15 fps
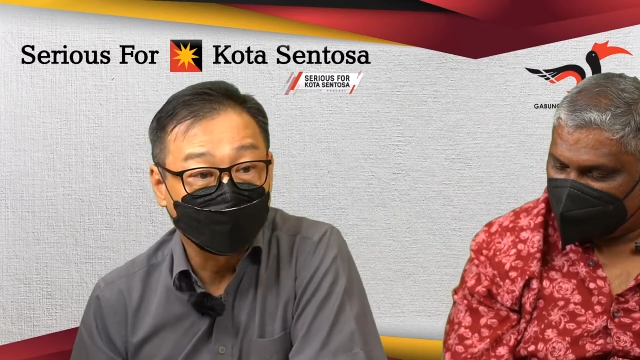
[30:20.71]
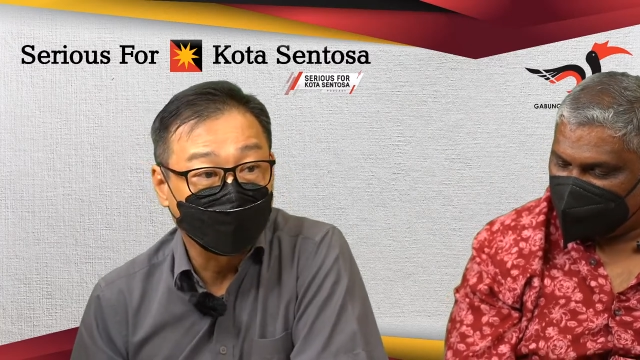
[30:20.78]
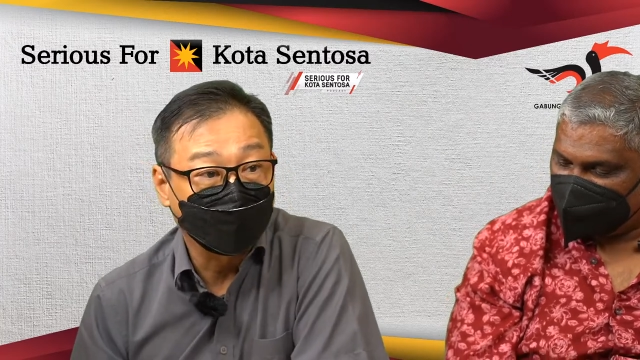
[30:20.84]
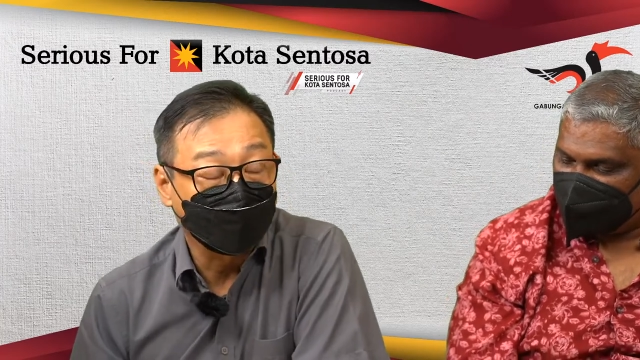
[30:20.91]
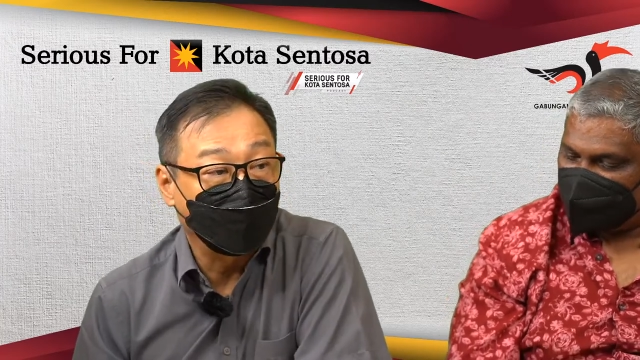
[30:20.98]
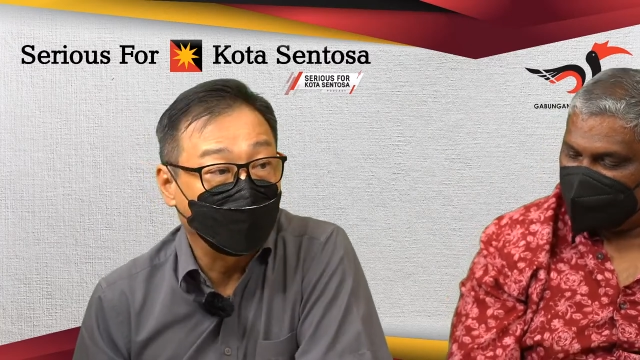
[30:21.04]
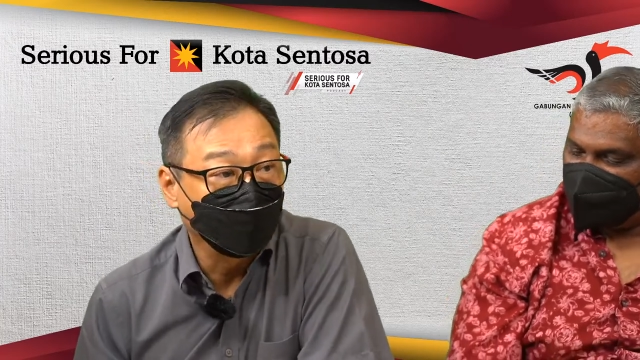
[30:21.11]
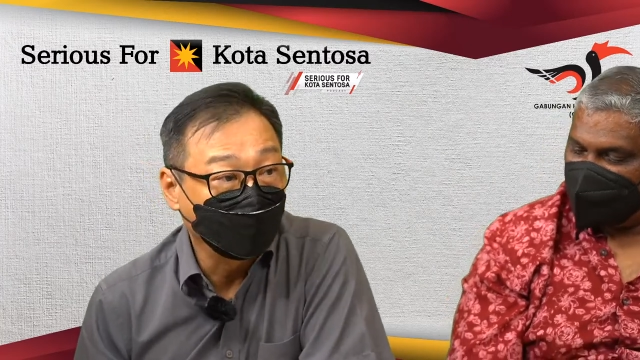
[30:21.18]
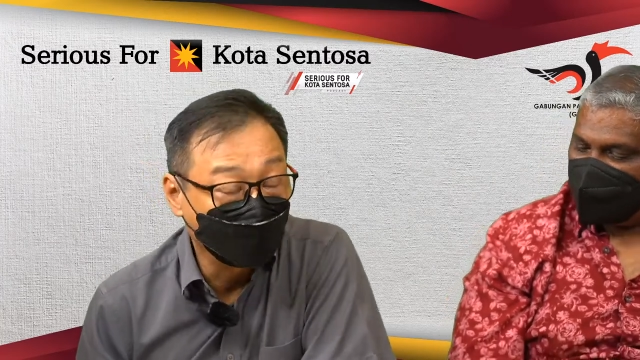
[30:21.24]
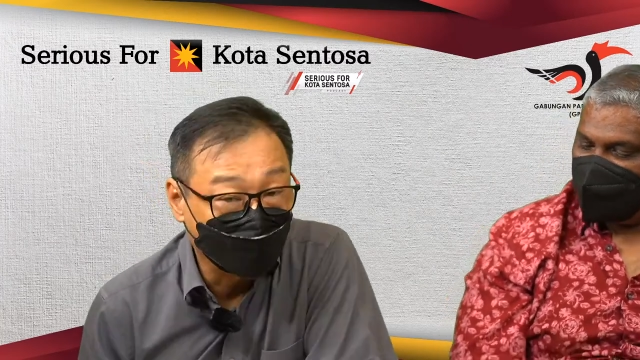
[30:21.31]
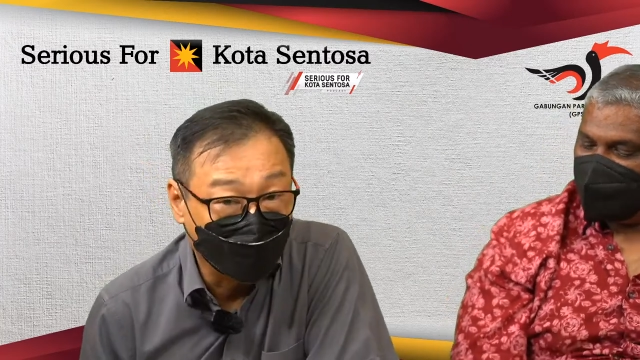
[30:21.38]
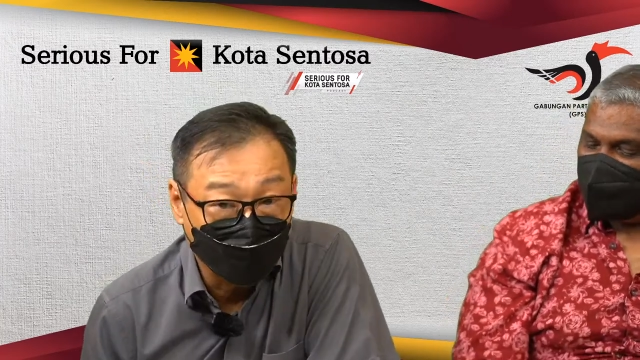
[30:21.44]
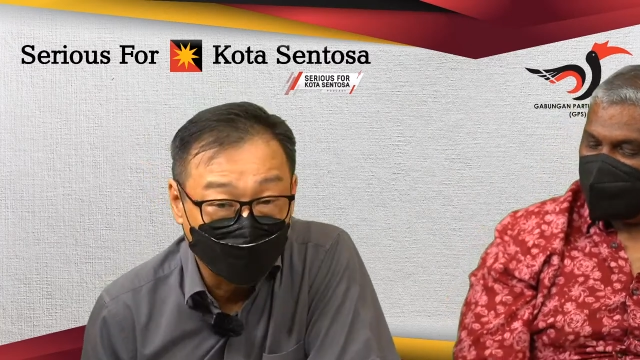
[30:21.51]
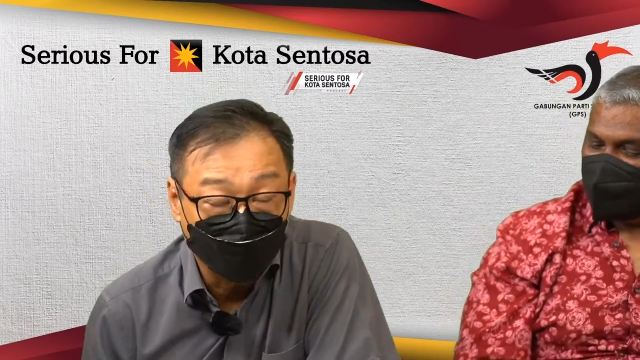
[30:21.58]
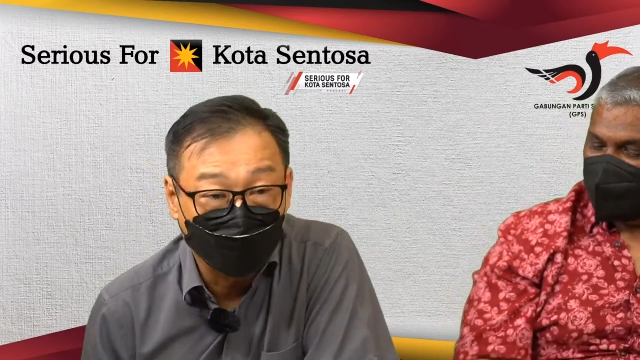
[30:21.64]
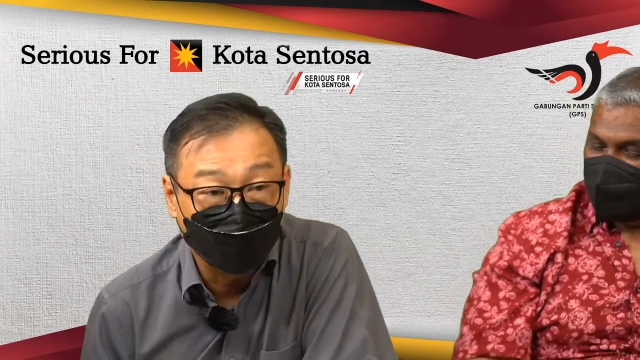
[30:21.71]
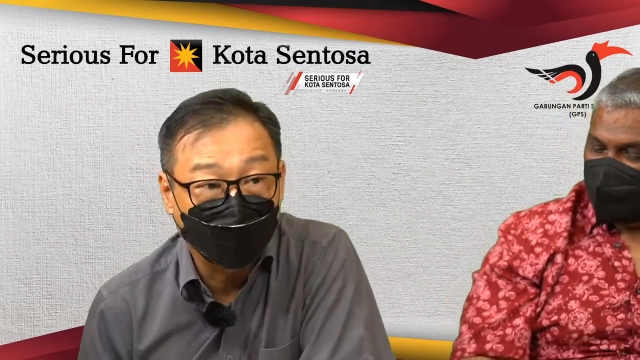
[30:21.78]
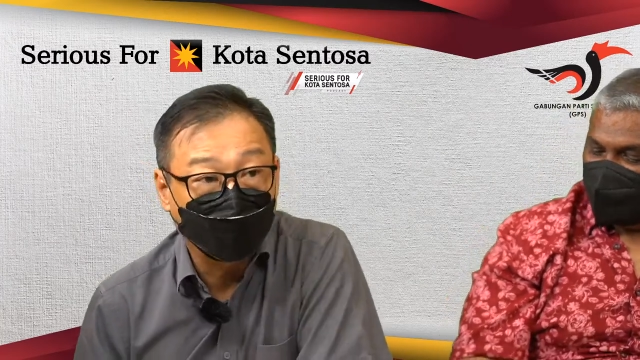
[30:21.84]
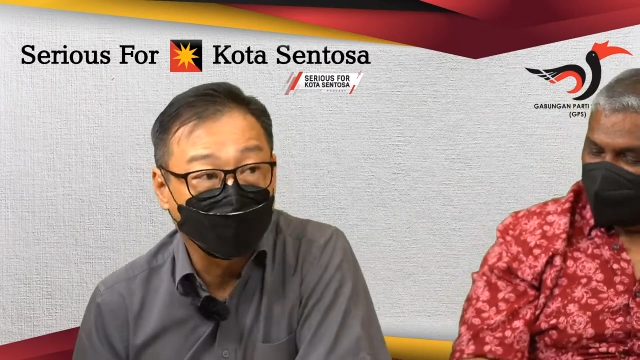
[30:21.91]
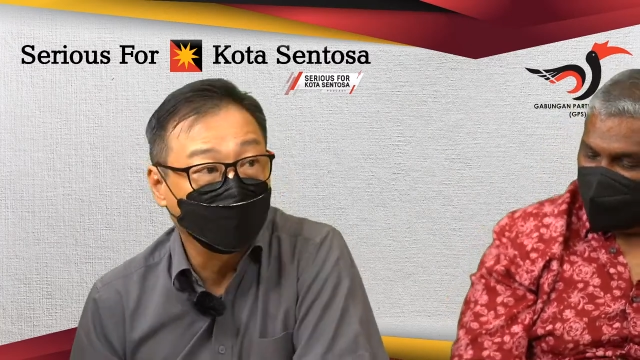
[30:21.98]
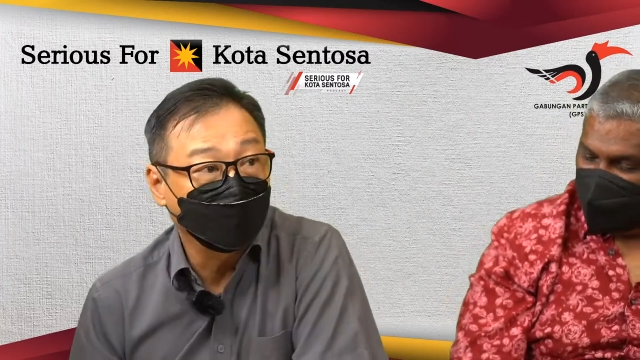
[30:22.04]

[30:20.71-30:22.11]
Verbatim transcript: and how to apply.